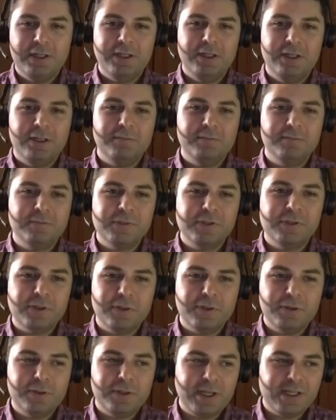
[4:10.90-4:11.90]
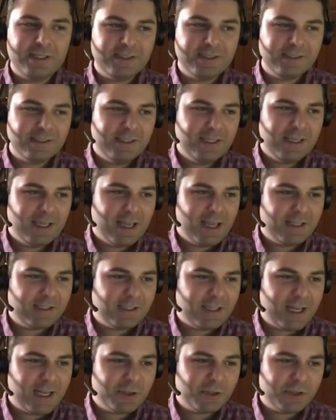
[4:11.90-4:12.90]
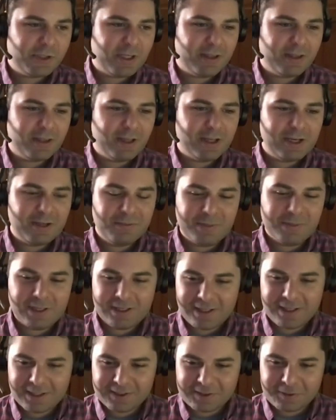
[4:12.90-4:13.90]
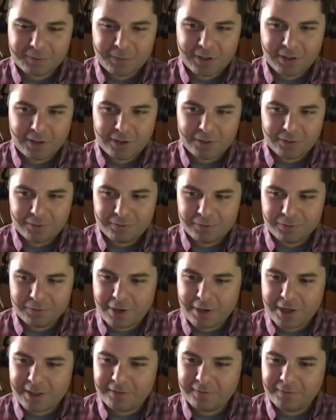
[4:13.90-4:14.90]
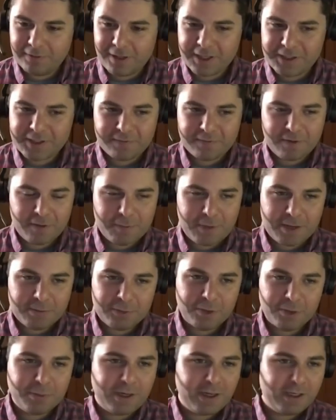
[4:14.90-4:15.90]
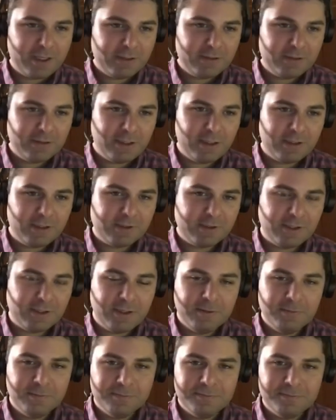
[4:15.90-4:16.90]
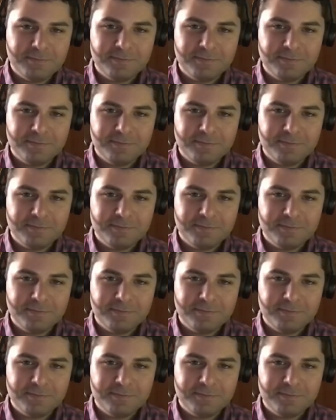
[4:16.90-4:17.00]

Um, so it's it's an interesting thought. I mean, I think somebody could write a philosophy paper about it, honestly.